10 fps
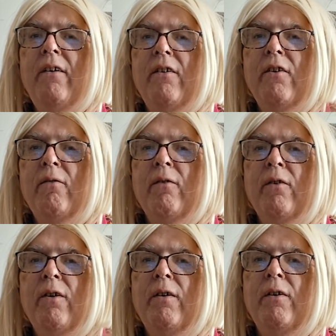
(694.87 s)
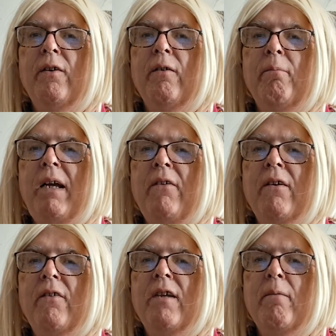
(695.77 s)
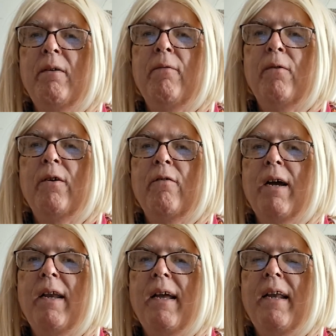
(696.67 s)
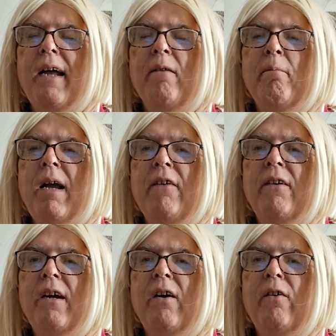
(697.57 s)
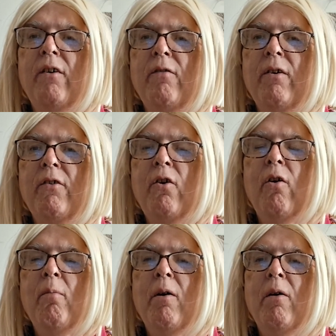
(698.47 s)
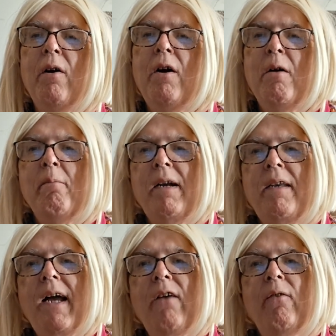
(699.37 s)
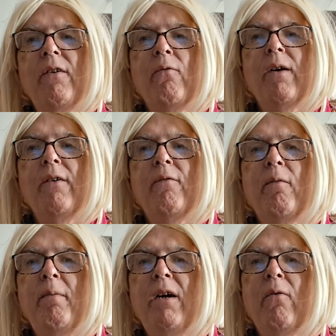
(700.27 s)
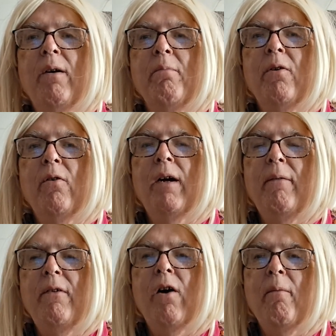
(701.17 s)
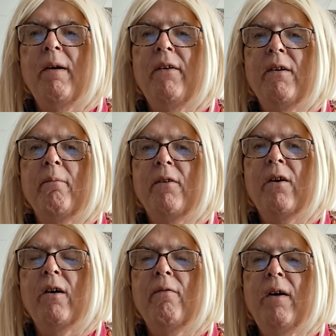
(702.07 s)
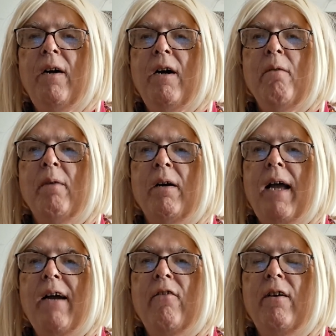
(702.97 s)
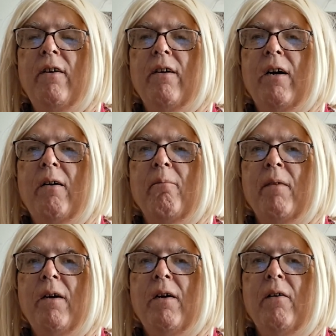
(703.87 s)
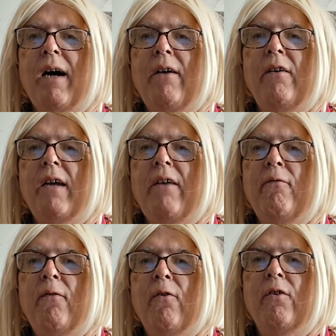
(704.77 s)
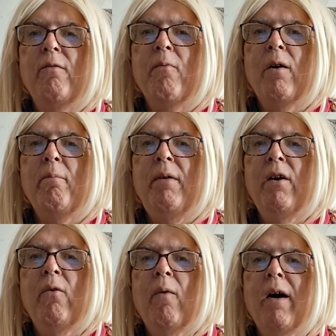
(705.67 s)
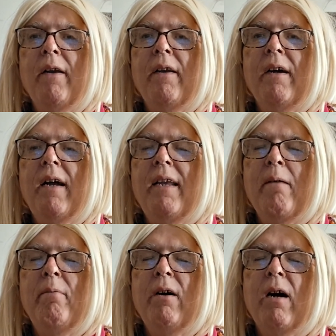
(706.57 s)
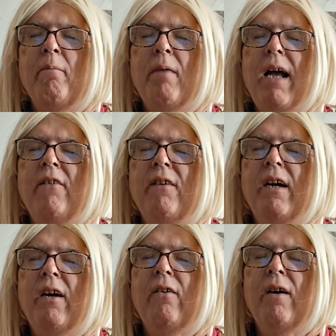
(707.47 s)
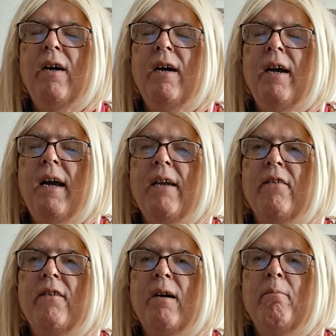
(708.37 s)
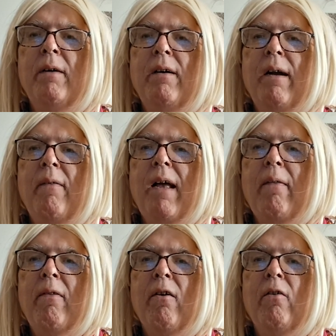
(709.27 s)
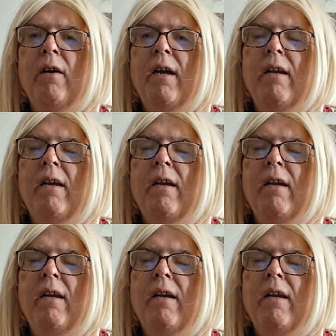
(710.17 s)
sort of learned basic assembly, Fortran, and added Pascal as well as COBOL. My dad was a wonderful PL1 program, taught me some stuff, but actually, I focused more on PL1, not PL, on Pascal and assembly like that though.